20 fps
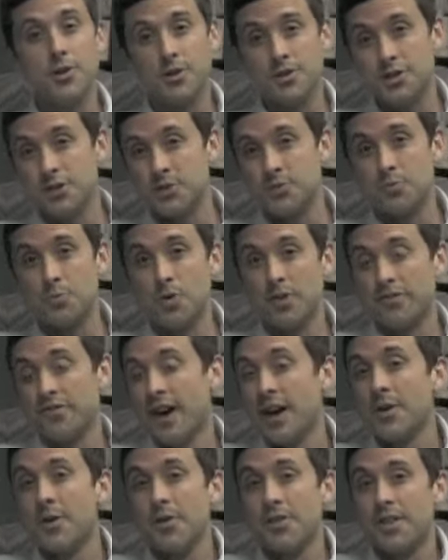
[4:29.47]
Just one
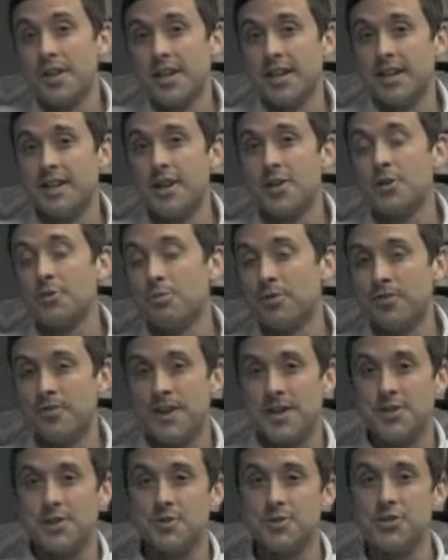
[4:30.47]
final thing, another
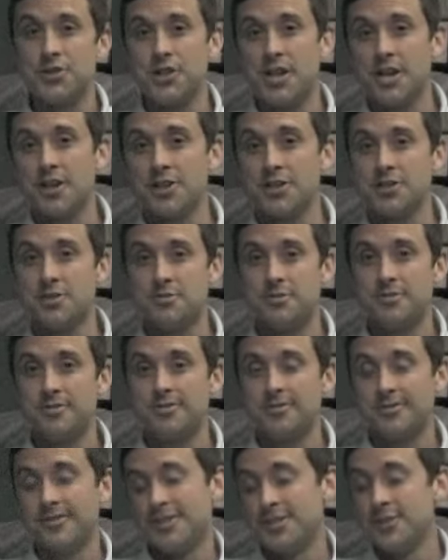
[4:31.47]
professor has challenged
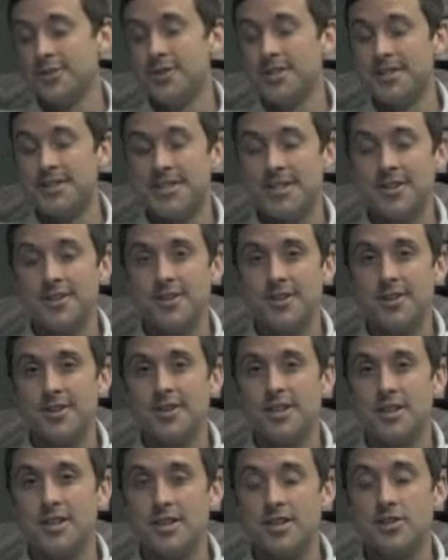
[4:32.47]
students here
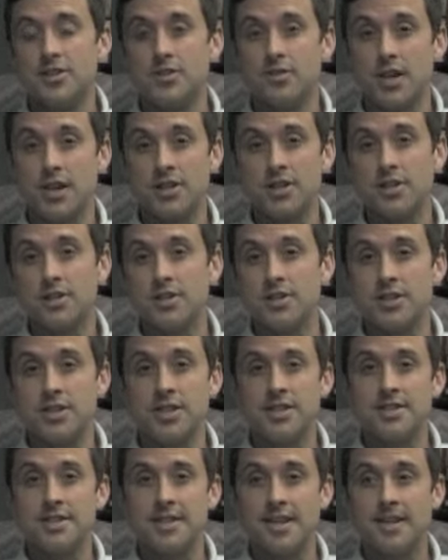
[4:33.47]
in this direction.
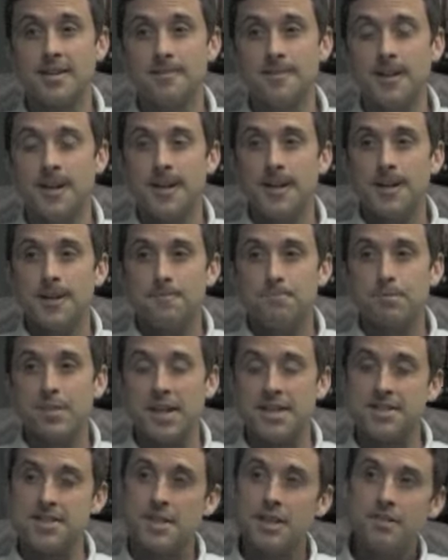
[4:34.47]
She said,
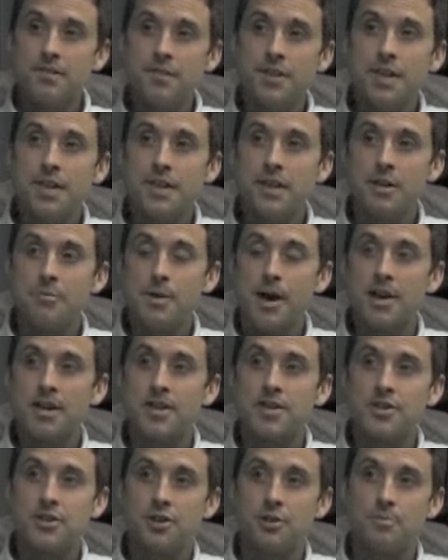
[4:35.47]
instead of thinking about it
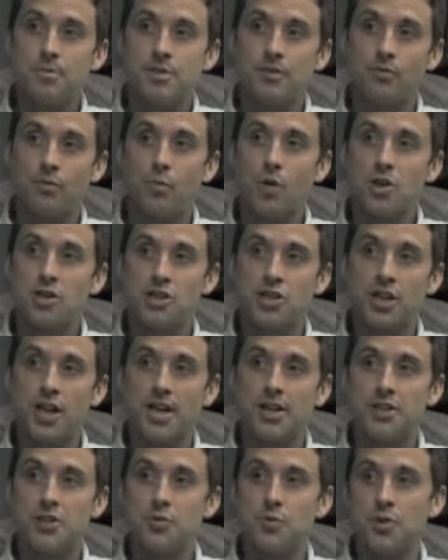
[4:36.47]
in terms of what should
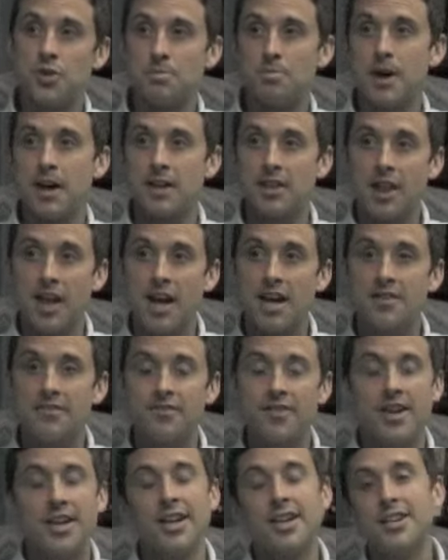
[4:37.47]
I do with my
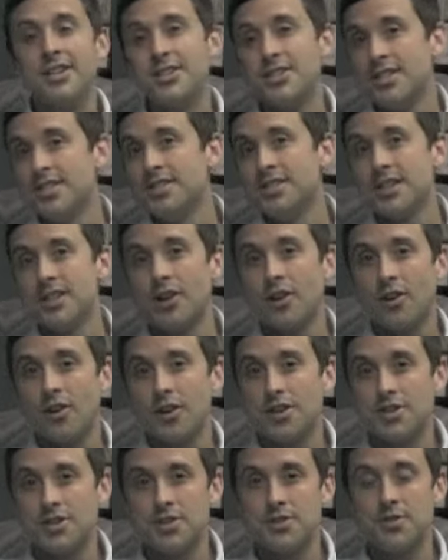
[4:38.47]
life, she's
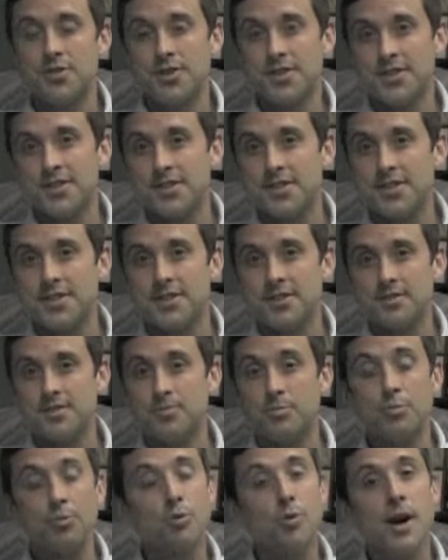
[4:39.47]
encouraged students
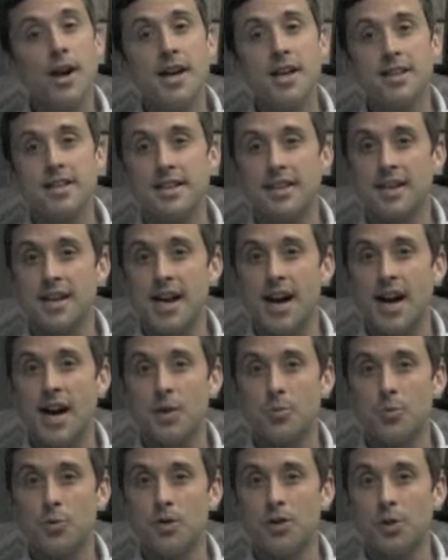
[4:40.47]
to pray that
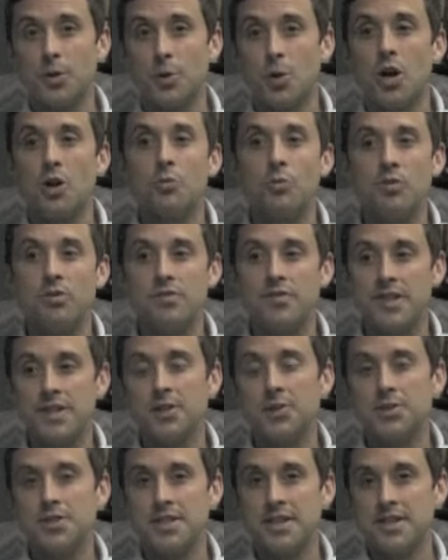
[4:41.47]
God will
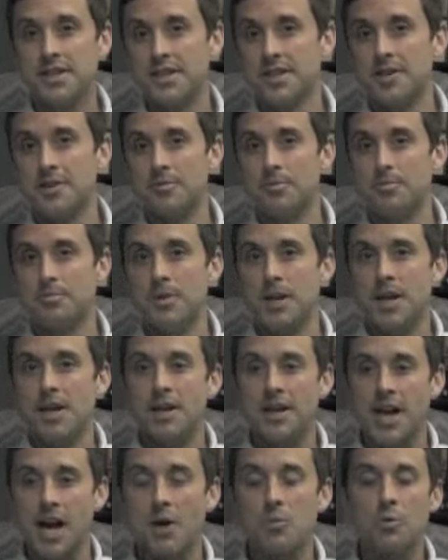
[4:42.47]
reveal to them,
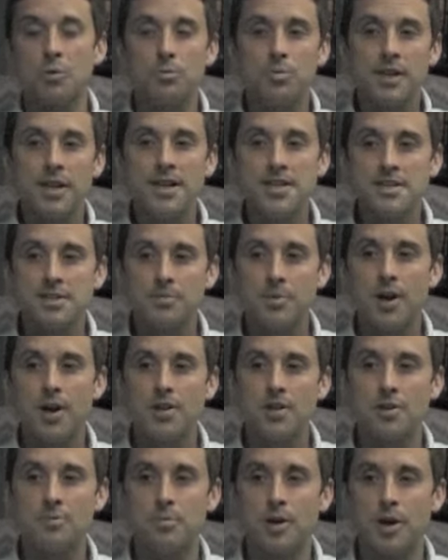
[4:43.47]
God will place
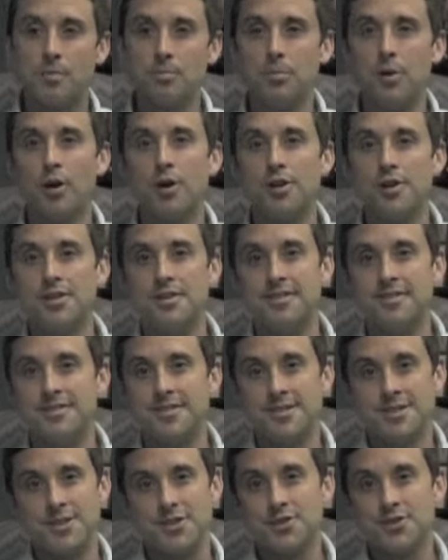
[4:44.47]
upon them a burden
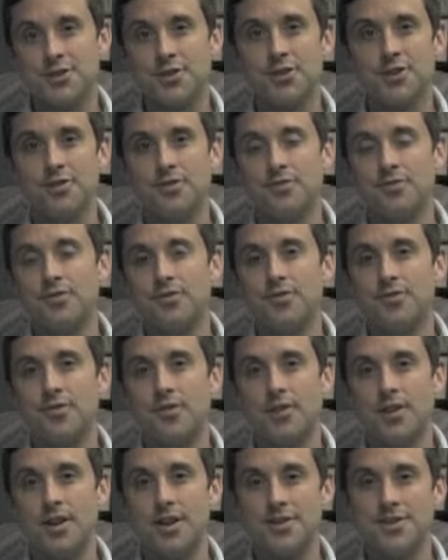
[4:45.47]
to serve
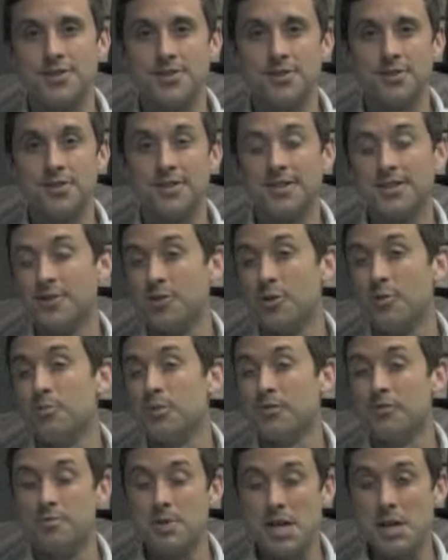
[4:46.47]
a certain group
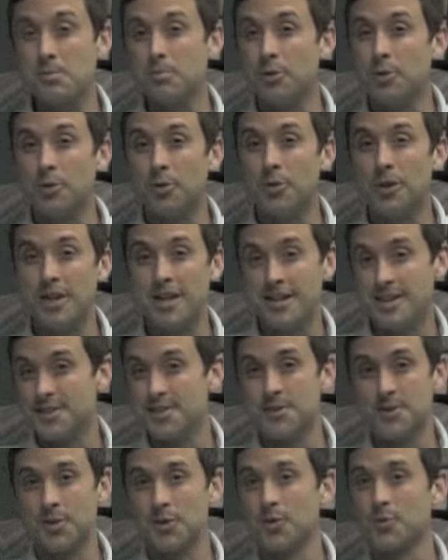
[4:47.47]
of people in a
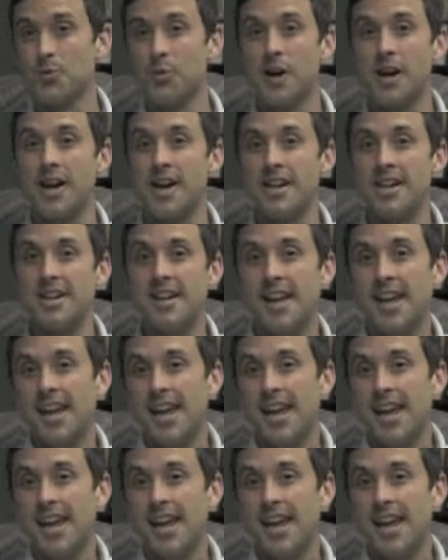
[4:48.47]
certain way.